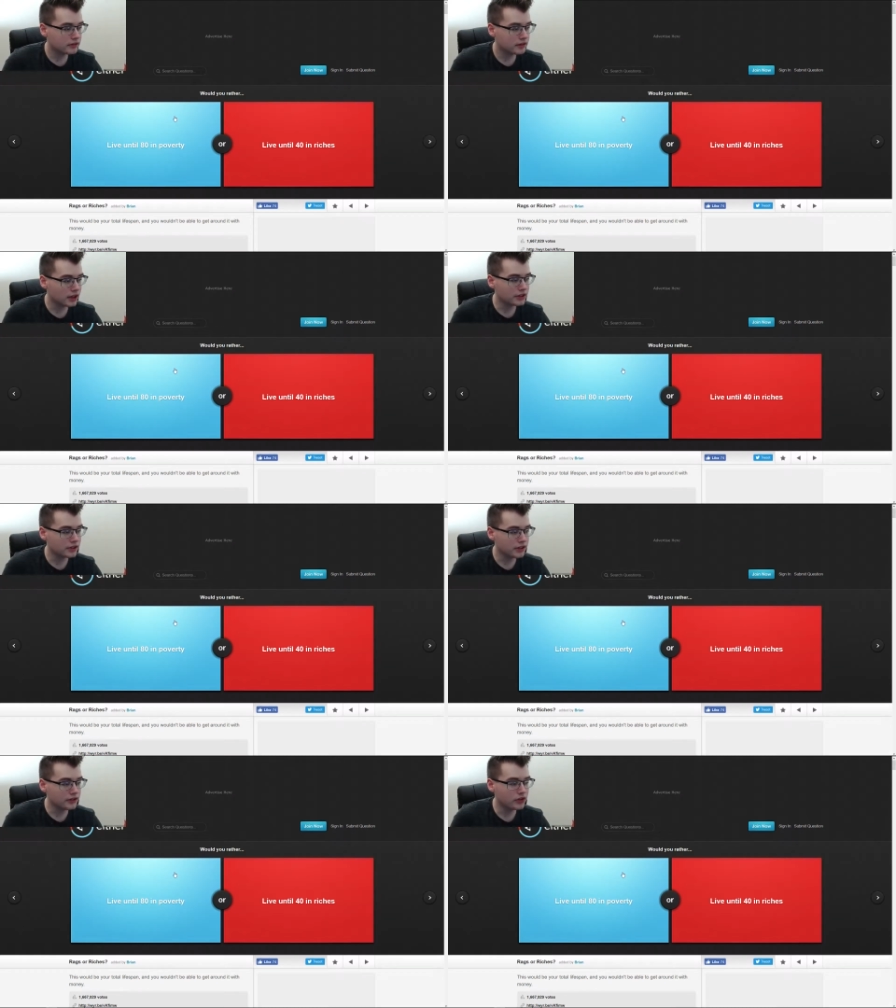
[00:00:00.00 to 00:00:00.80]
I just
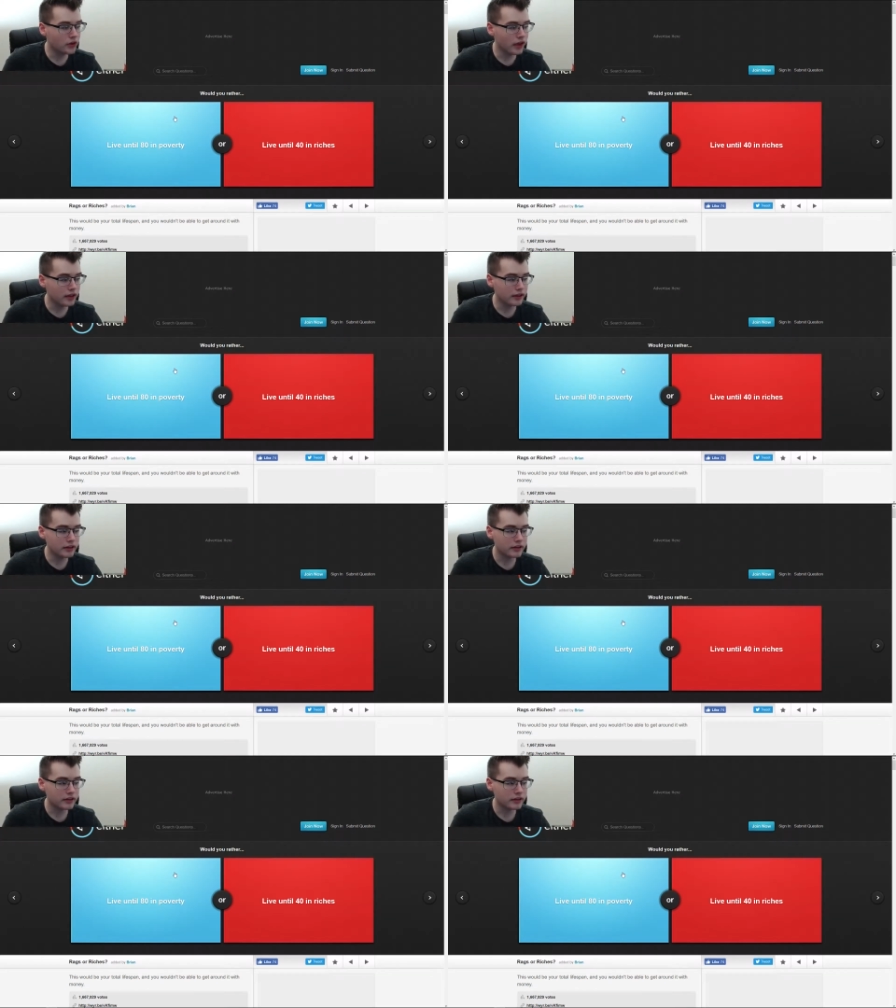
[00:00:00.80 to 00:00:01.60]
live till 80,
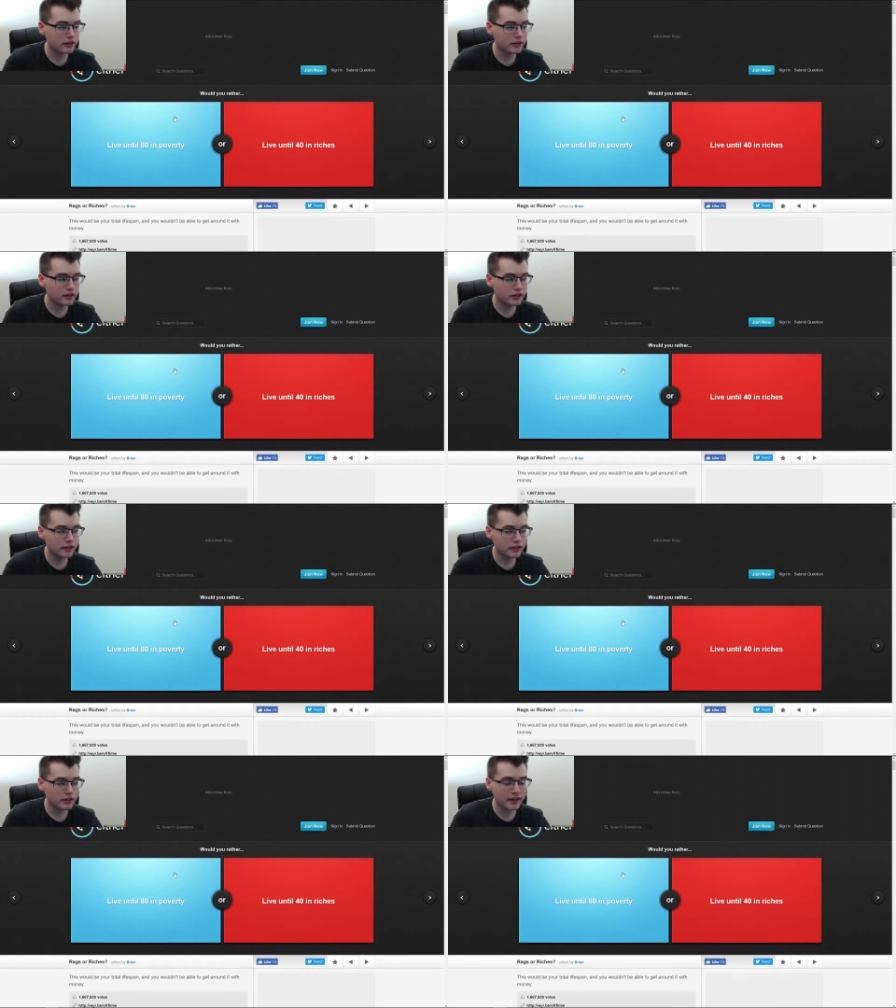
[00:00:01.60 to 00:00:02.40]

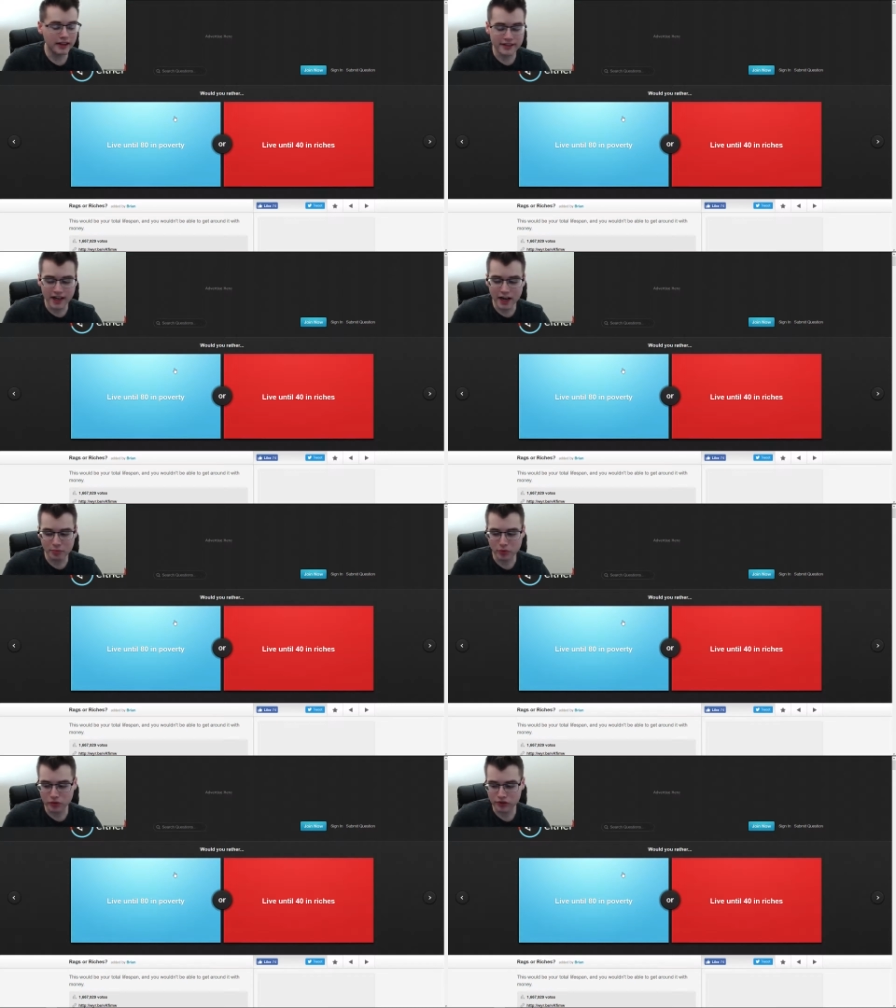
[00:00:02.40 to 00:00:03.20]
and then I die
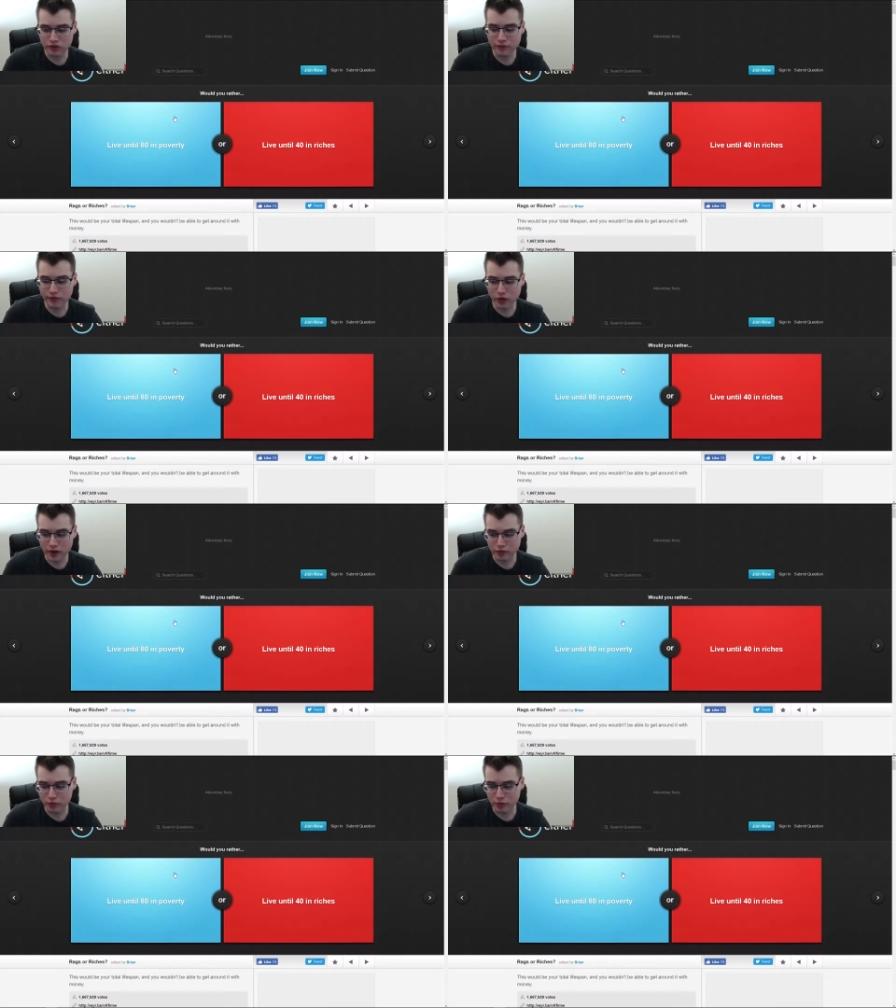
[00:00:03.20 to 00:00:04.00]
poor, so I'm
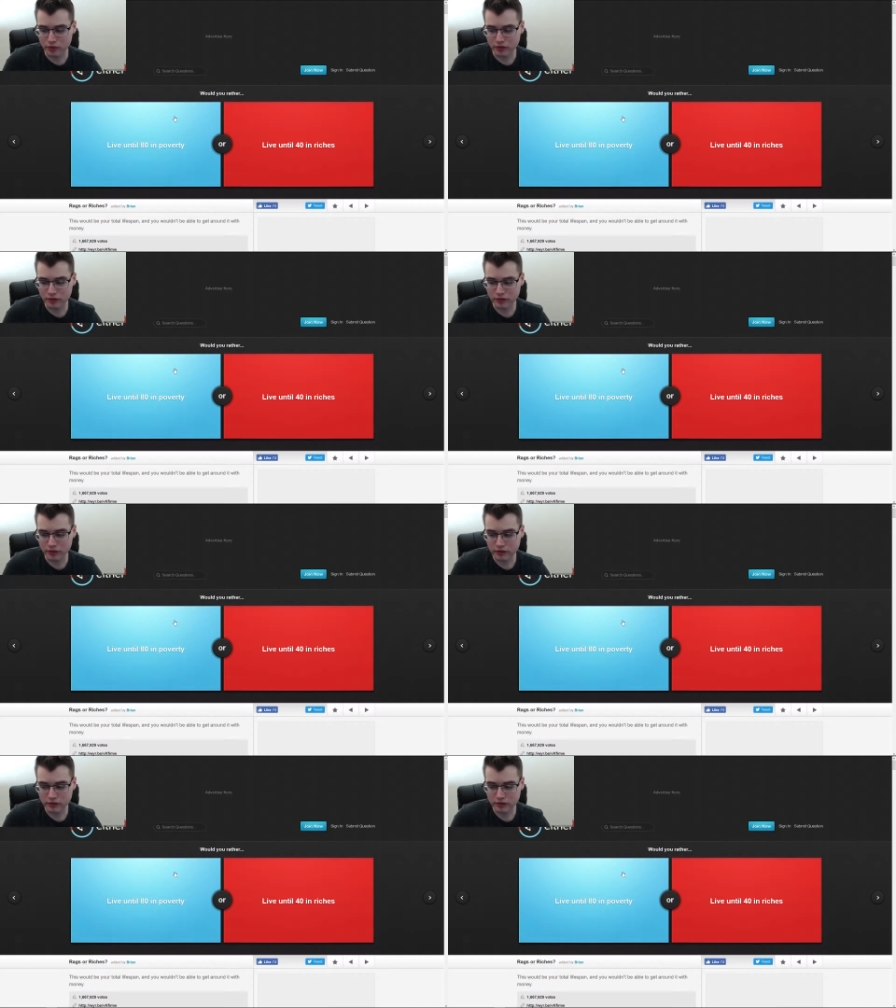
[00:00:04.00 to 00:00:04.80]
forever poor.
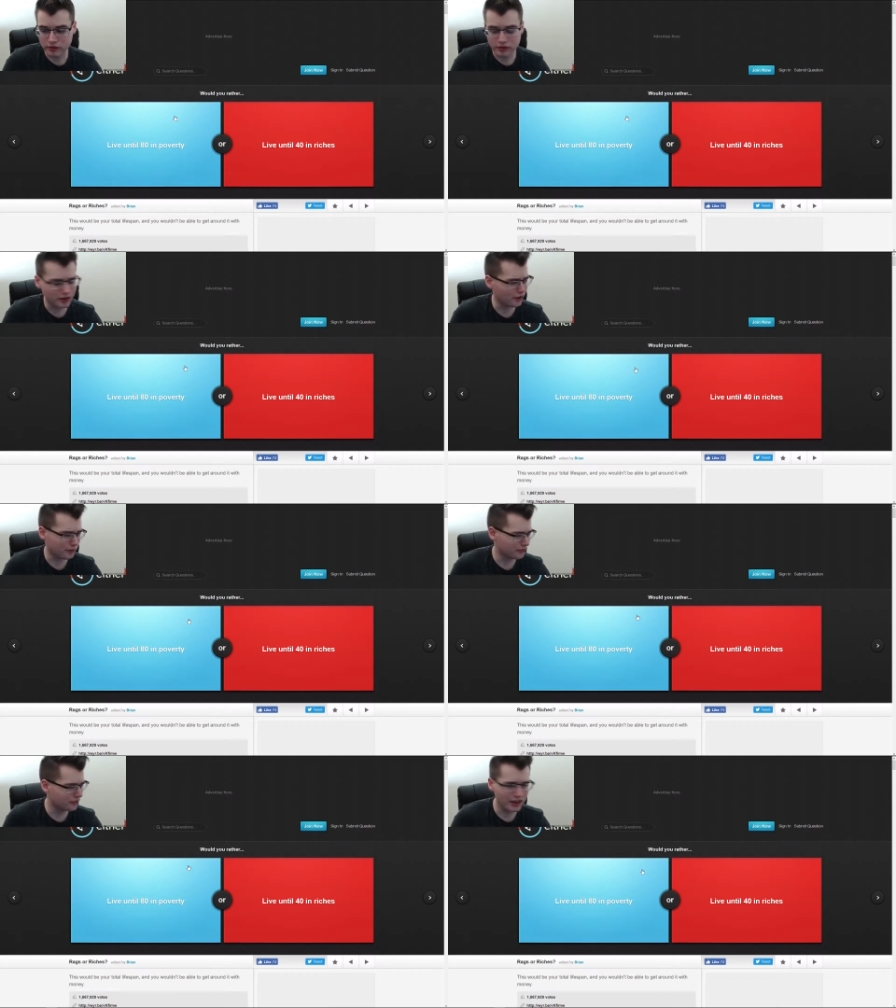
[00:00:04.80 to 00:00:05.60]
Oh,
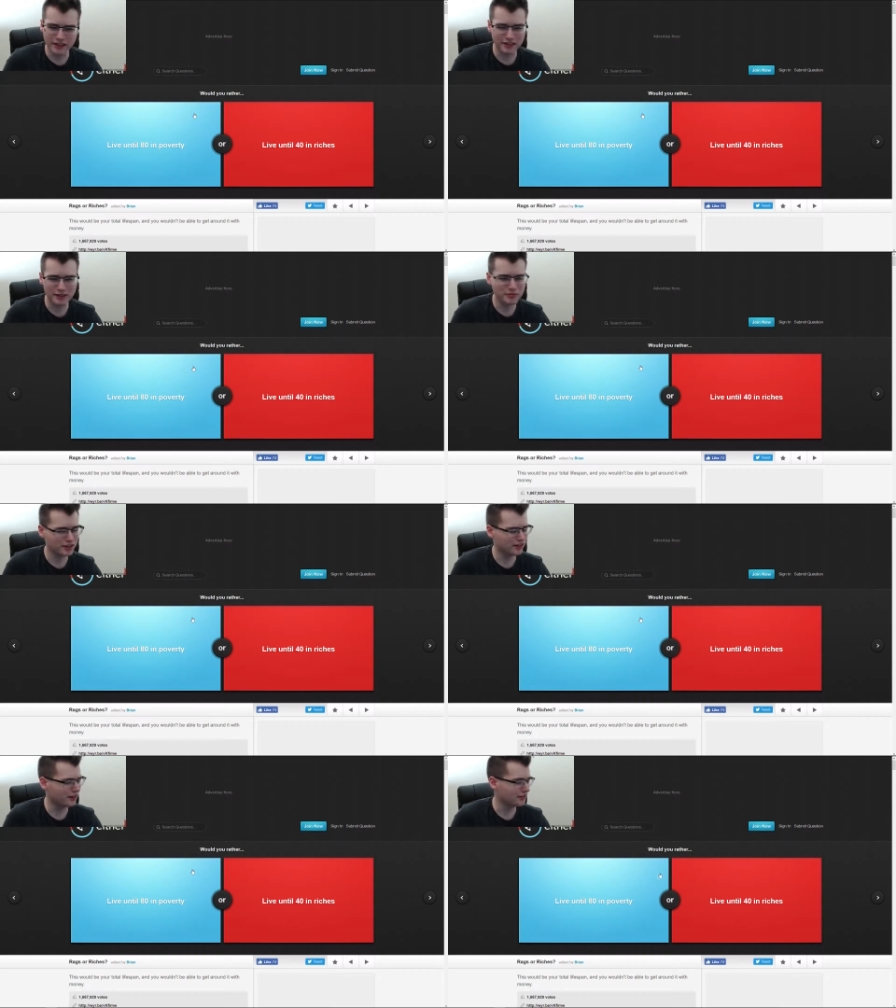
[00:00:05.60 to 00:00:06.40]
f***
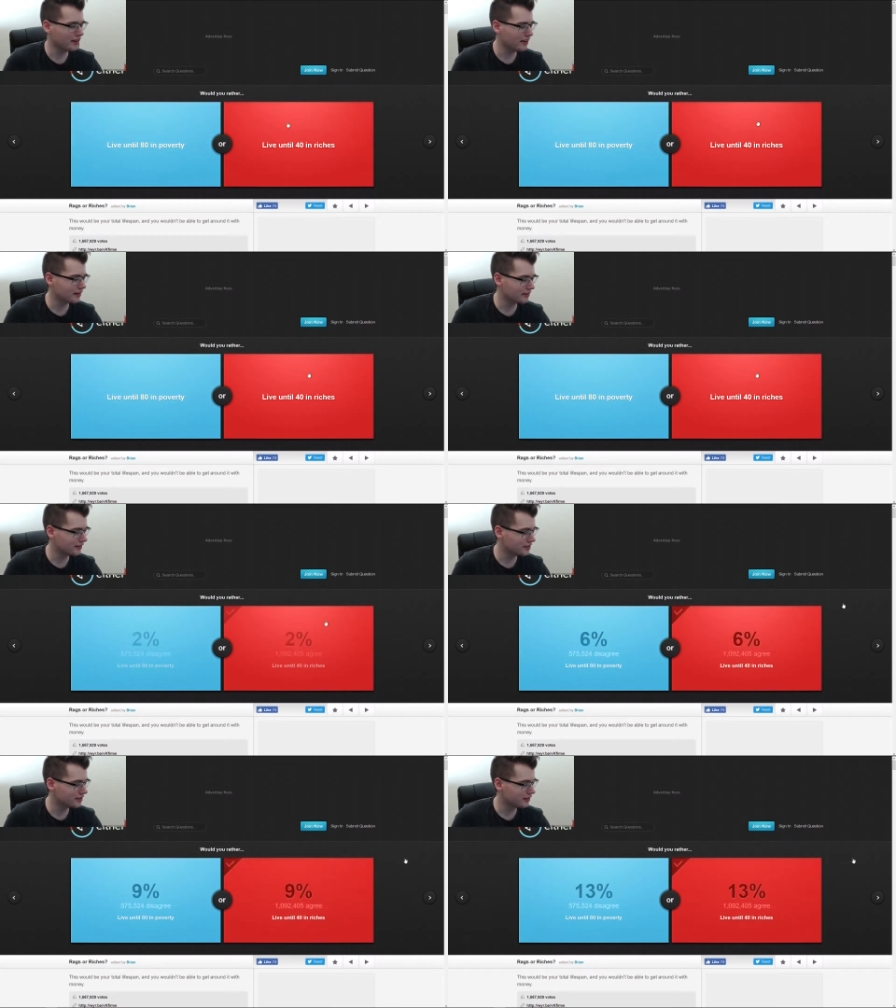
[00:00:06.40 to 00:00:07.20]
it,
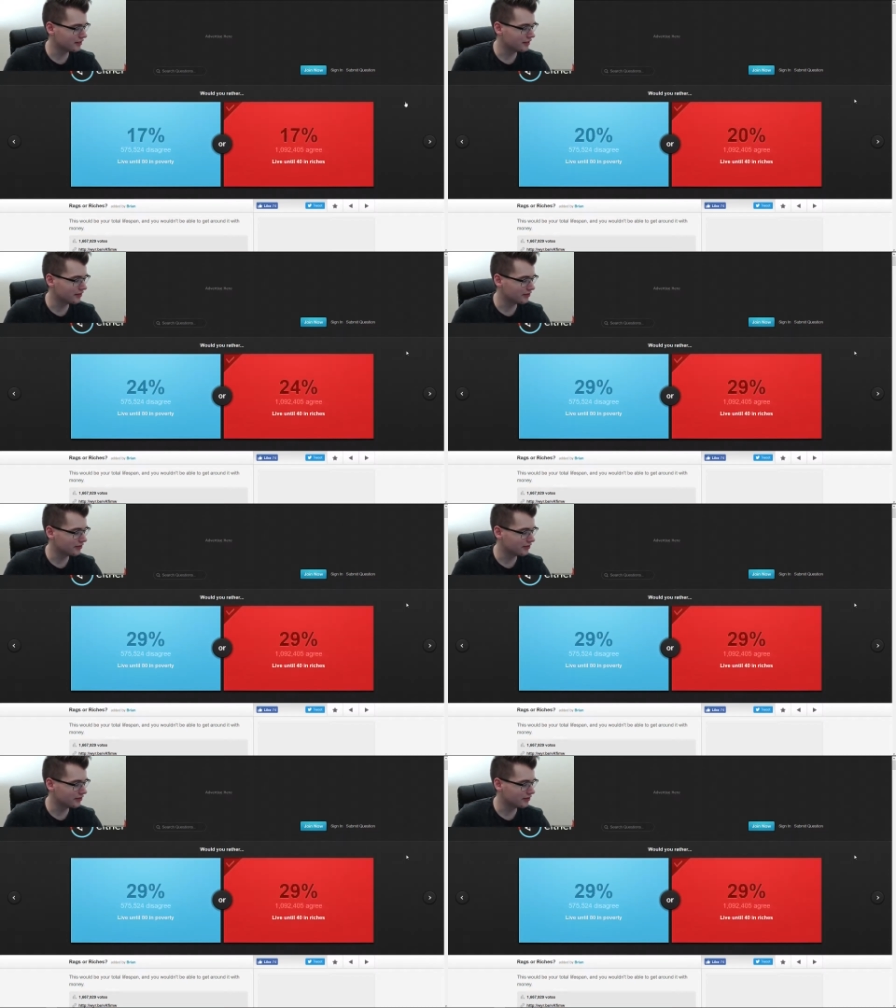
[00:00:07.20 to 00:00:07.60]
live.